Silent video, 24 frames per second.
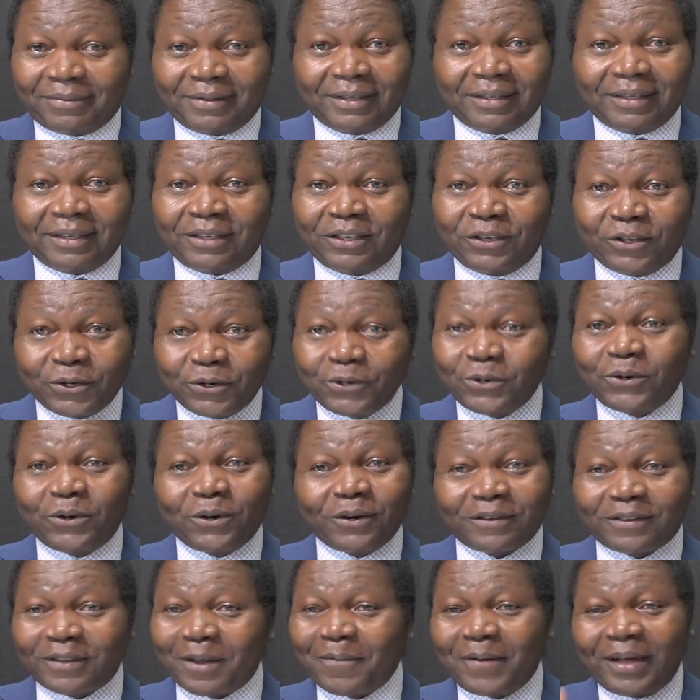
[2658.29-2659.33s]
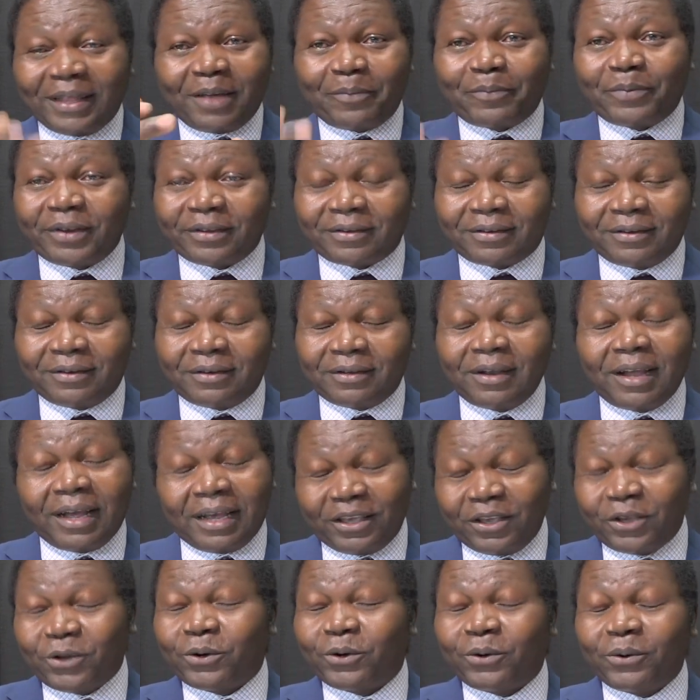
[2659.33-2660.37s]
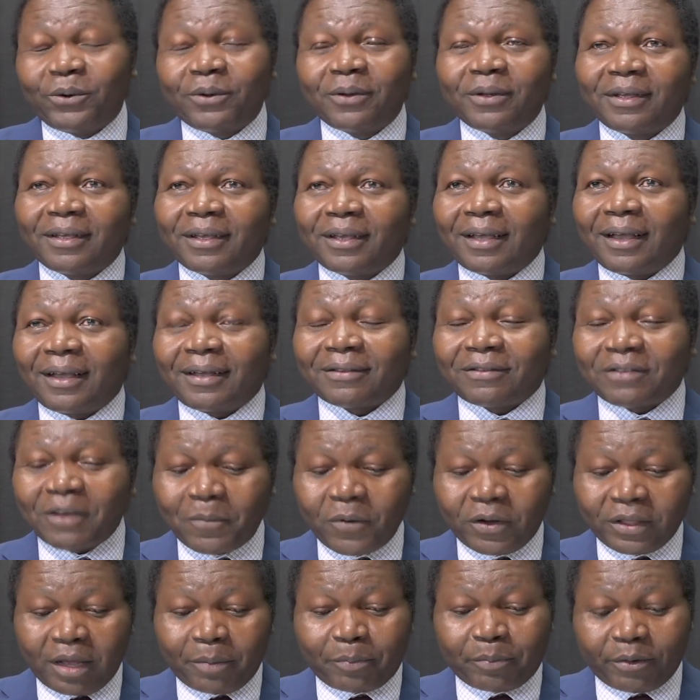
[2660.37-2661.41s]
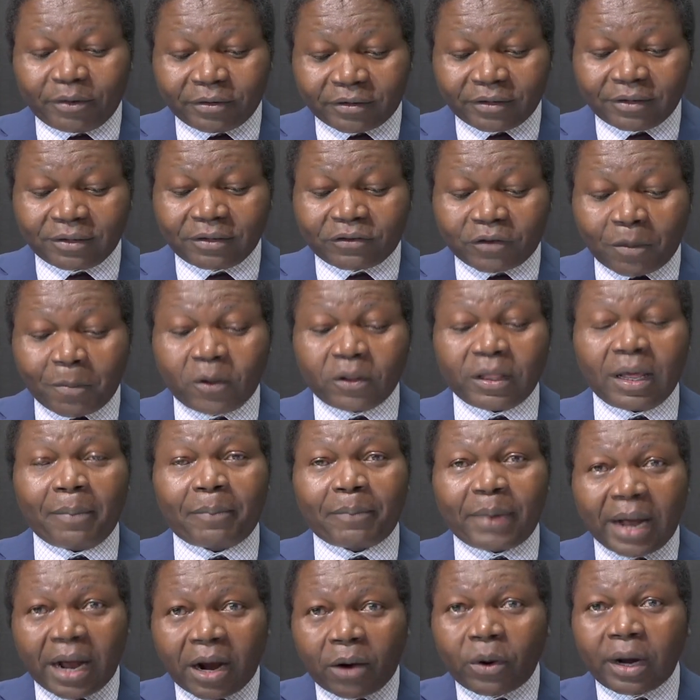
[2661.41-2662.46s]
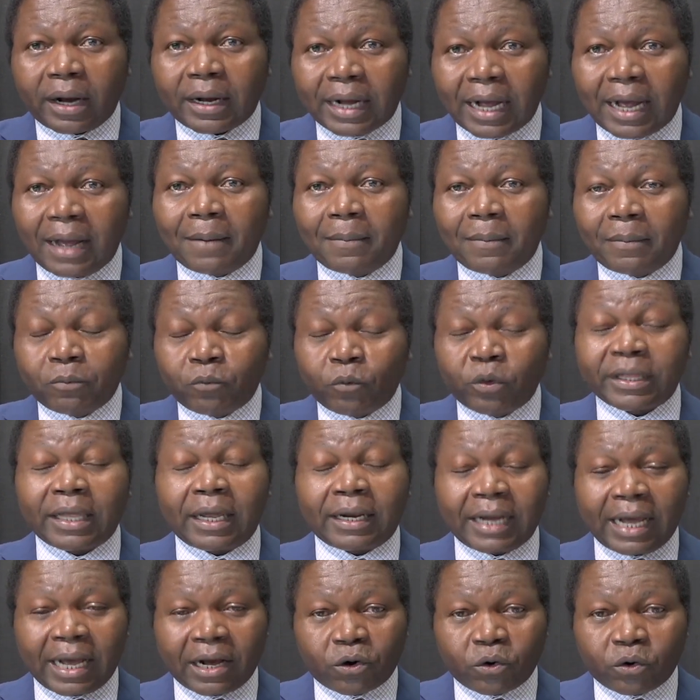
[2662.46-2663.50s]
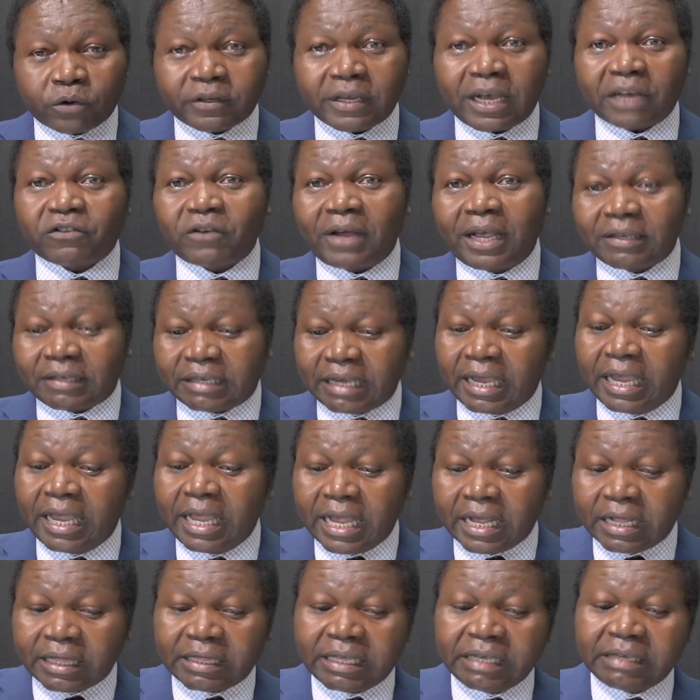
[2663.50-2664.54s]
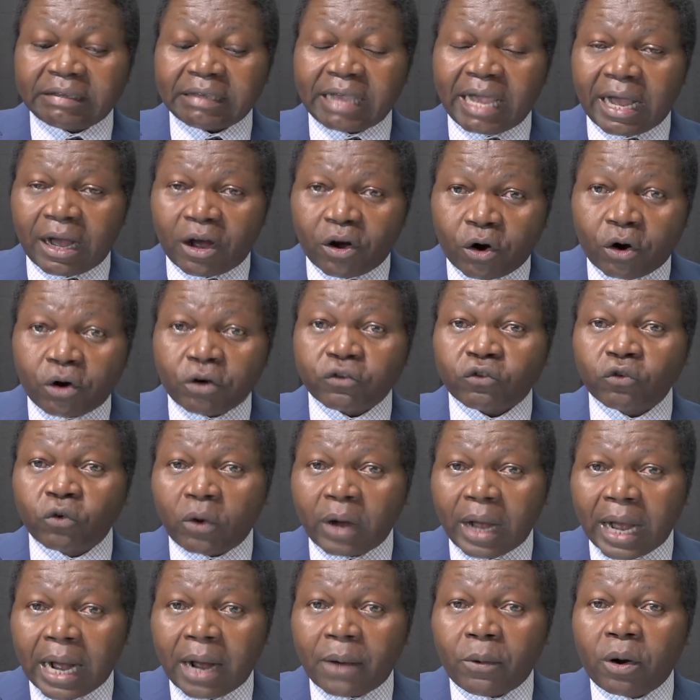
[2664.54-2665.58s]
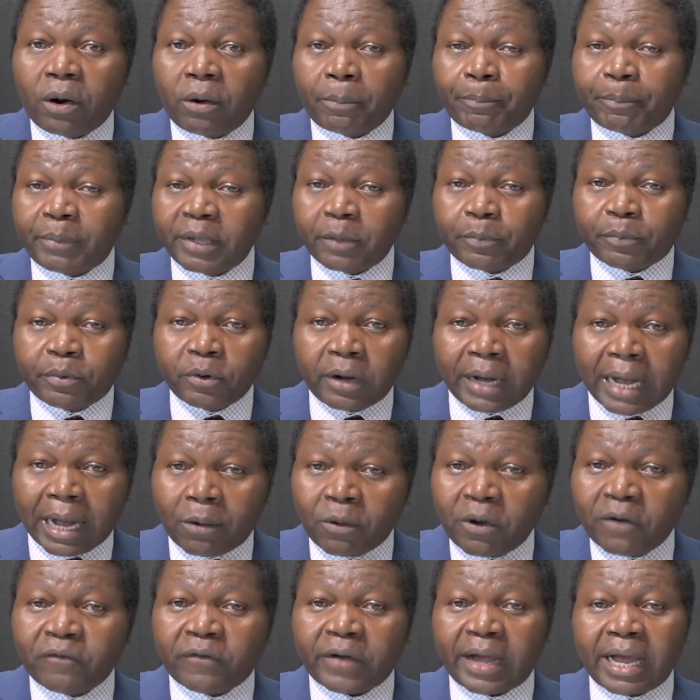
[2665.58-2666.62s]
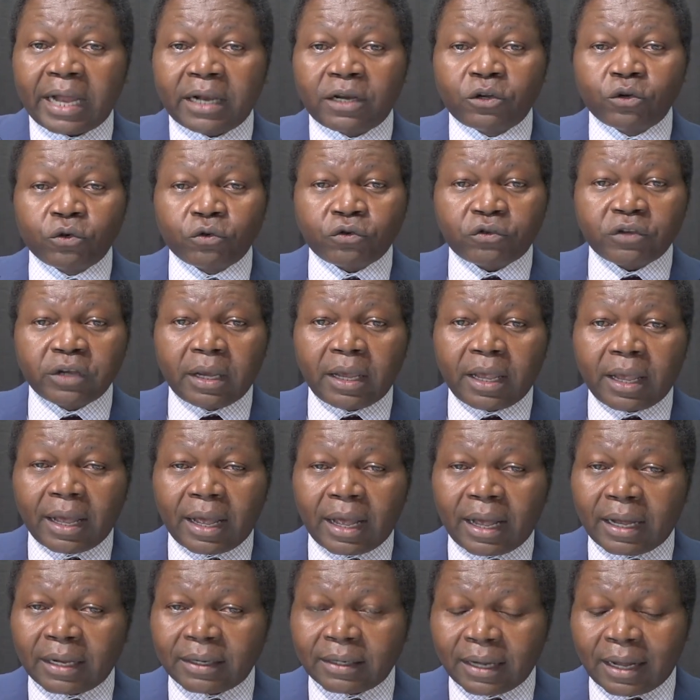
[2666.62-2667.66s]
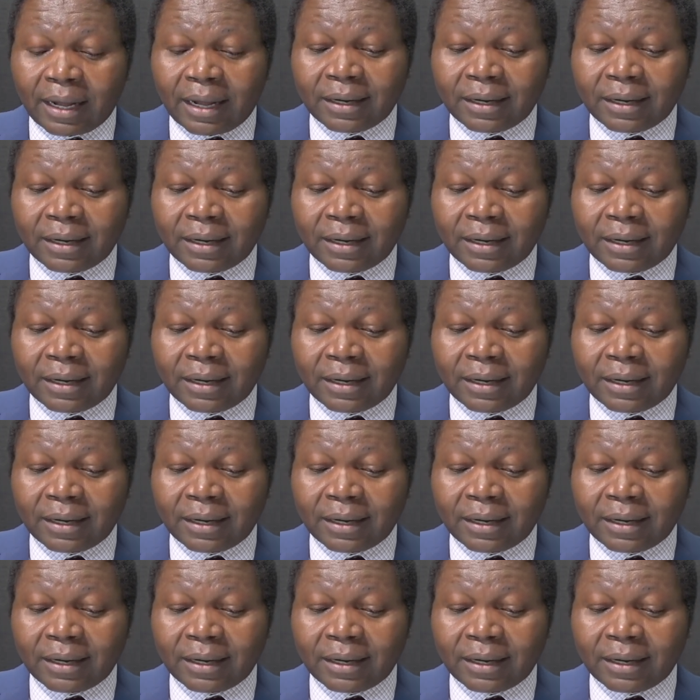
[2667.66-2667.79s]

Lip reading: you or some other person, not you, some other person, some other power come with an Anglo-Saxon and say, these are also our people, our values, and